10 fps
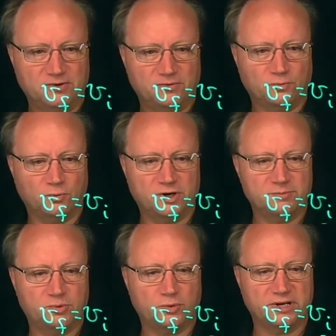
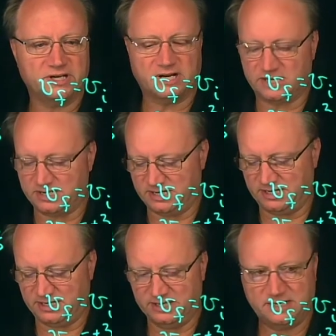
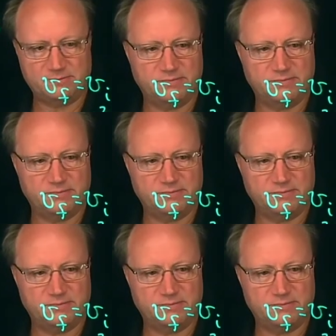1.9